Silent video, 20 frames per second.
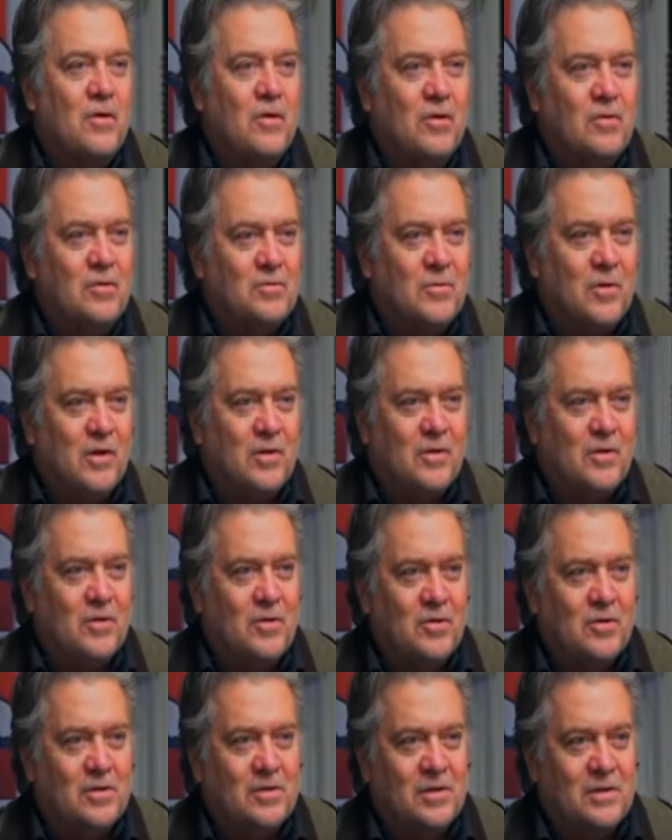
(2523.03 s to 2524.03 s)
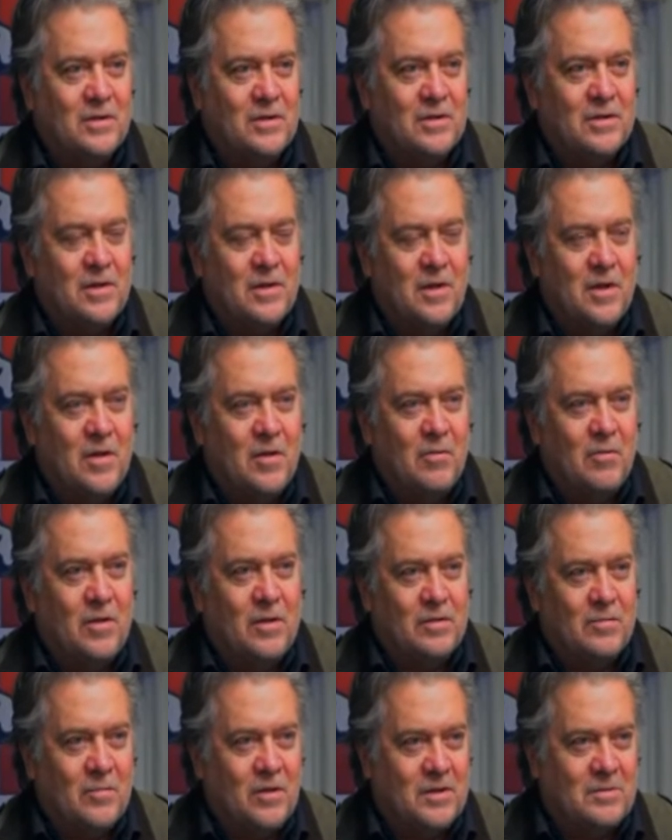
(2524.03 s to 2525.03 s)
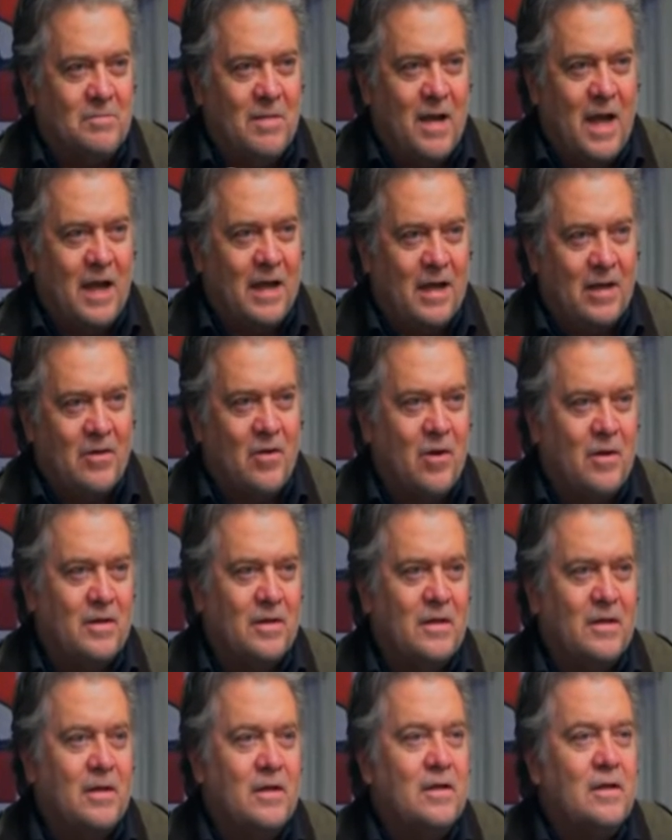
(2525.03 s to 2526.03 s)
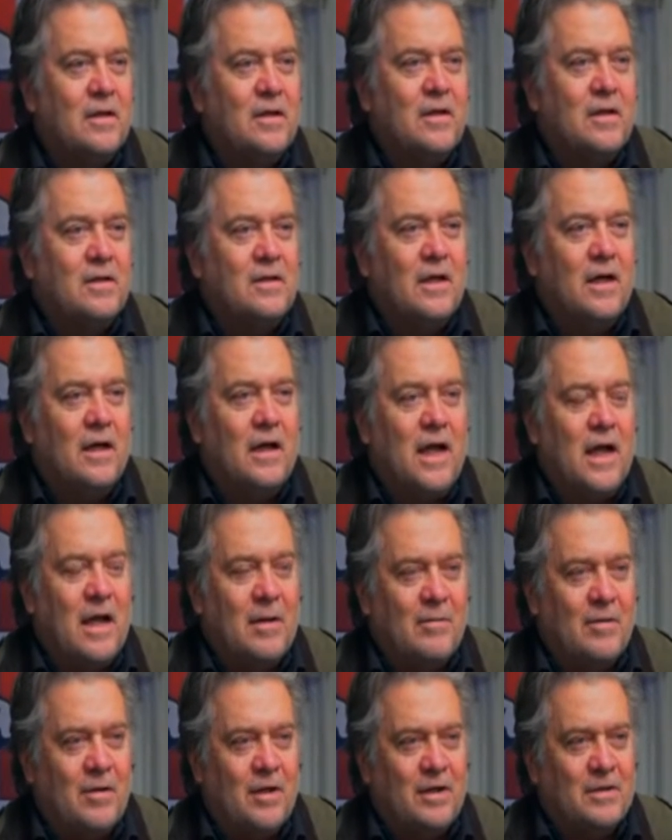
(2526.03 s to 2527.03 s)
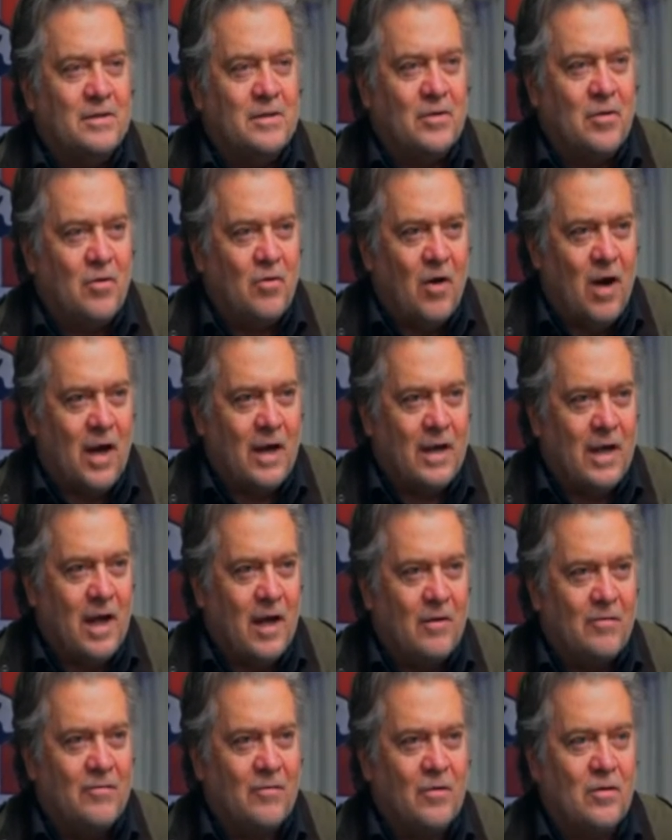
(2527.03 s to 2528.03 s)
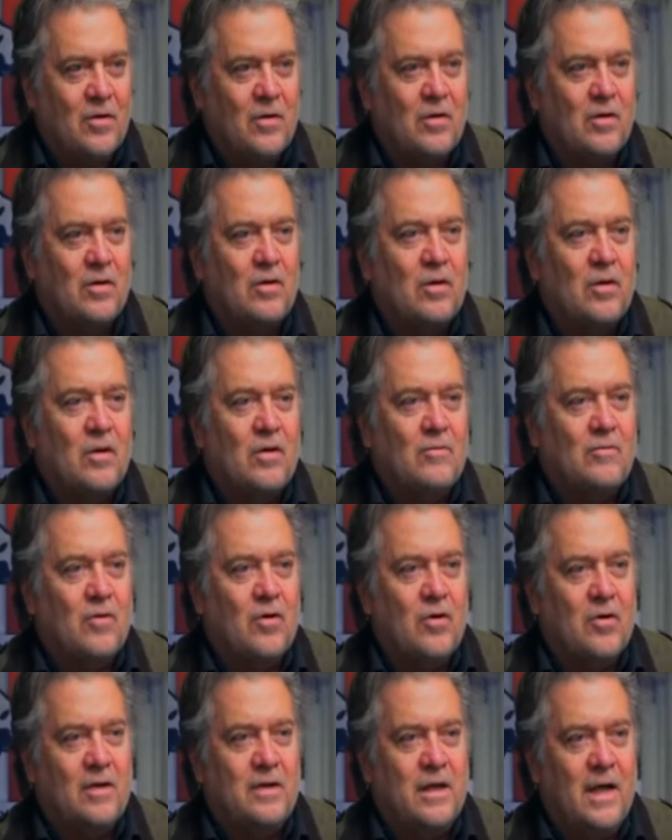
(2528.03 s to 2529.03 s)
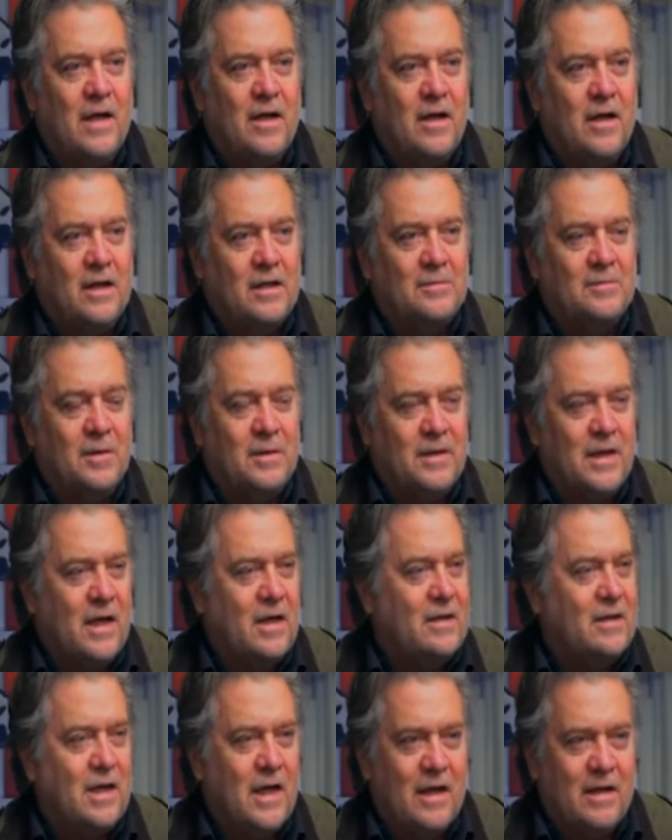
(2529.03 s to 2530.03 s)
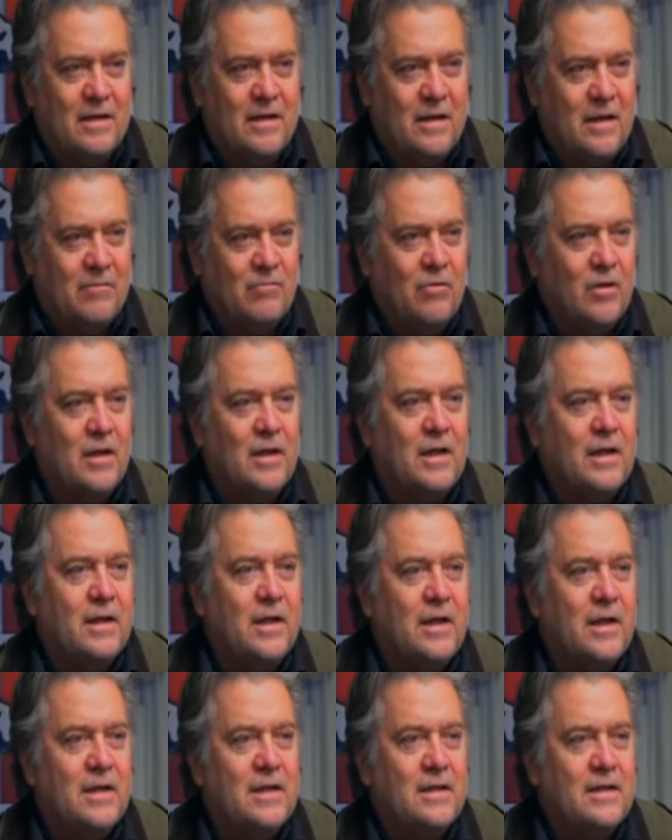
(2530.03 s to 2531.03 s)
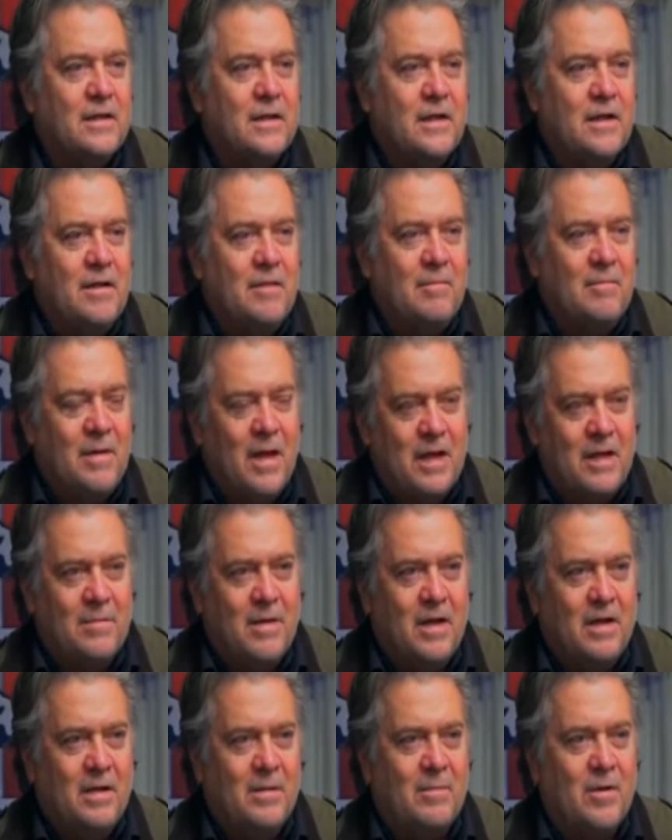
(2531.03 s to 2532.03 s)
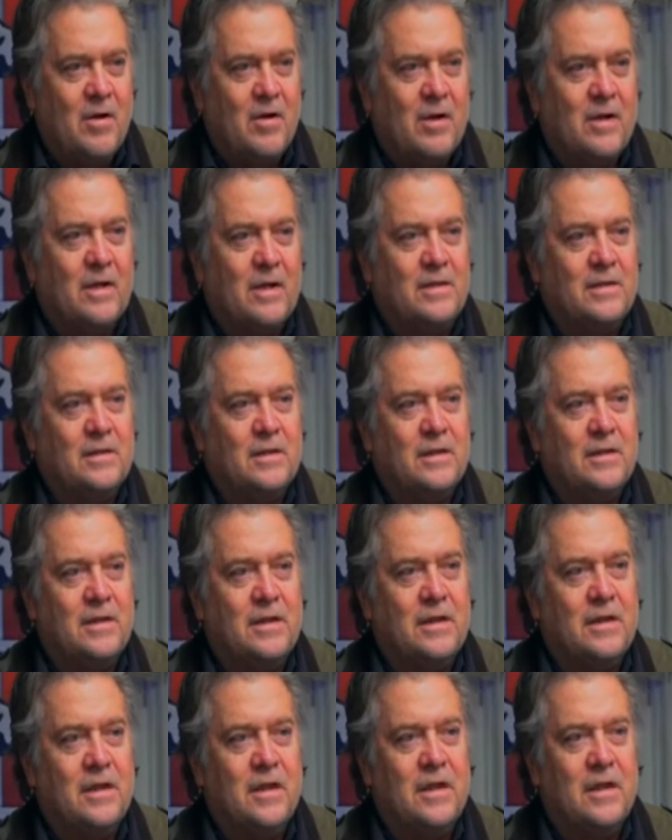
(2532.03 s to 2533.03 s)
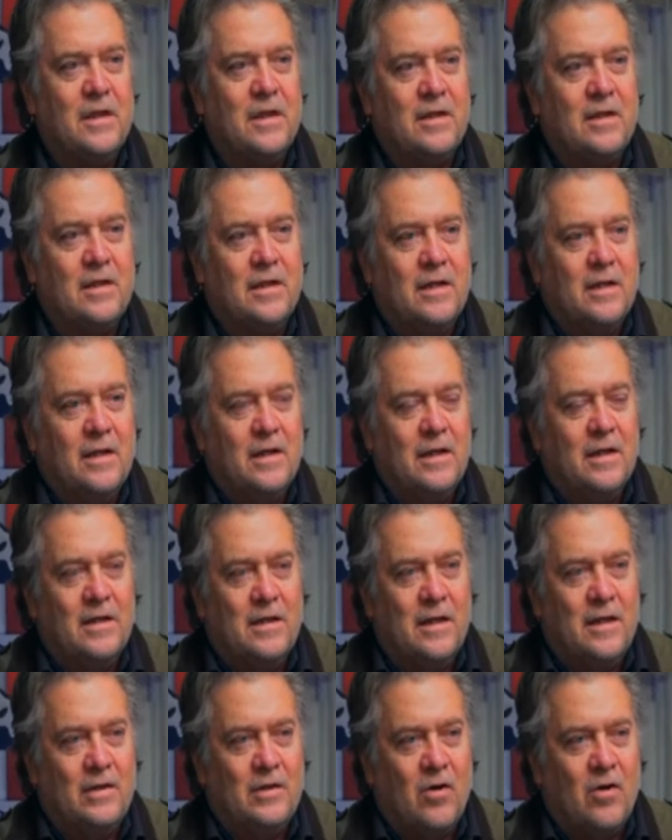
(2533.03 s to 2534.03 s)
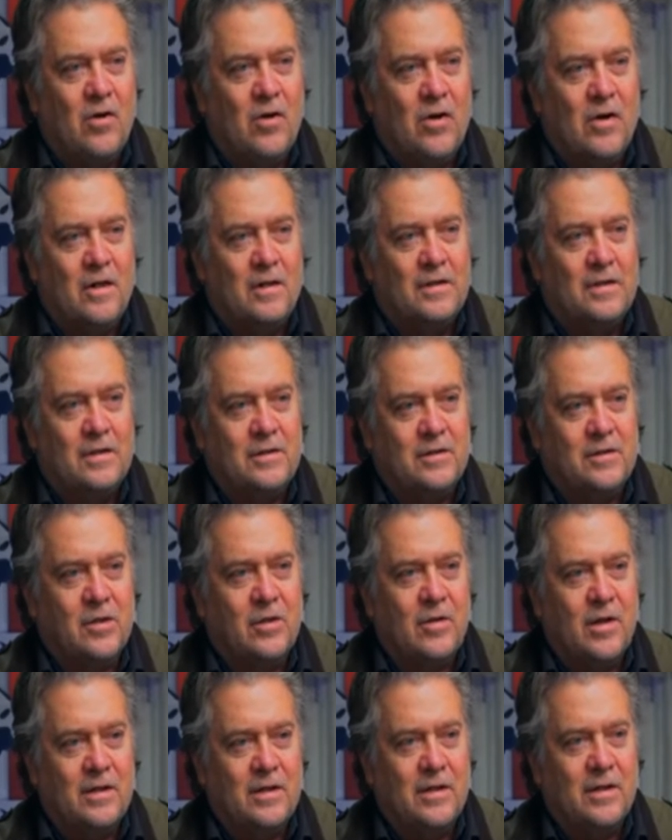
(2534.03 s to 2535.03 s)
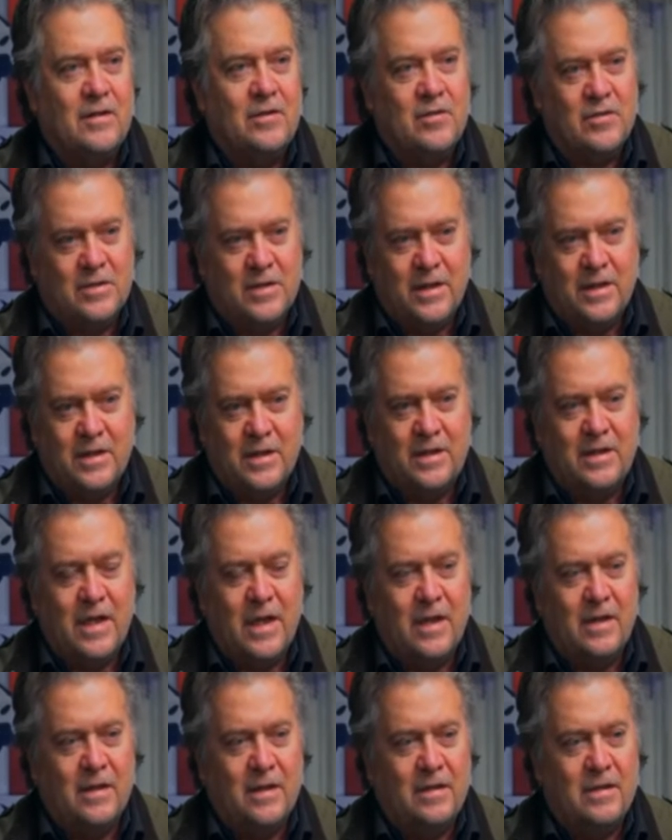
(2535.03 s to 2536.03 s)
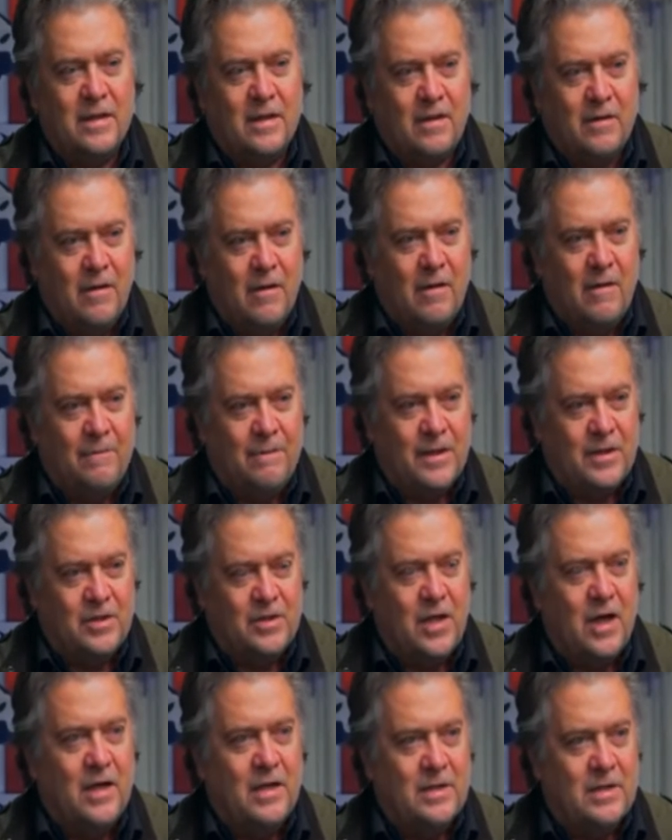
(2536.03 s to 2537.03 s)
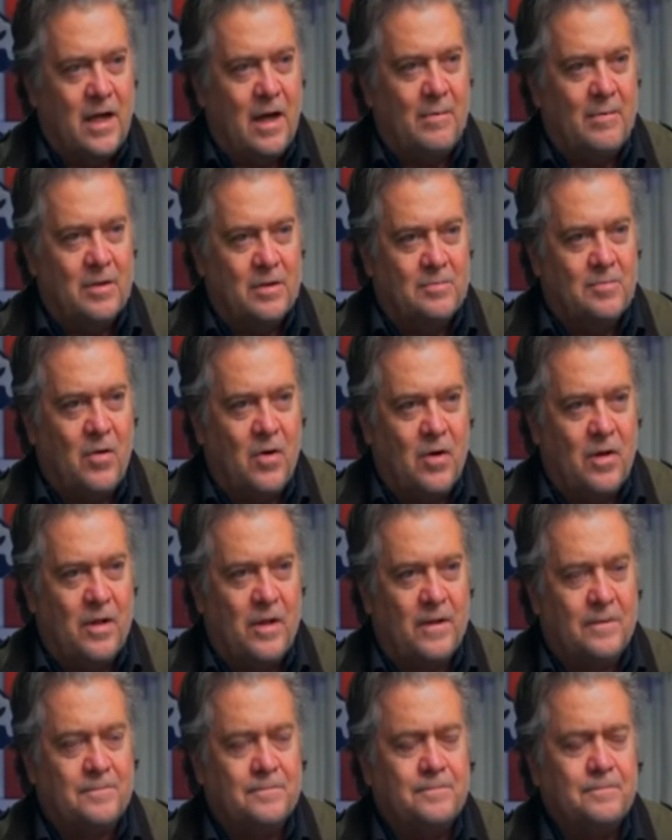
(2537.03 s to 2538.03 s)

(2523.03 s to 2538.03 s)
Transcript: who's one of the nurses, was banging on the ambulance and crying out for her dead husband. That really hit many Americans in the heart. And so I think you're seeing today that the Chinese Communist Party,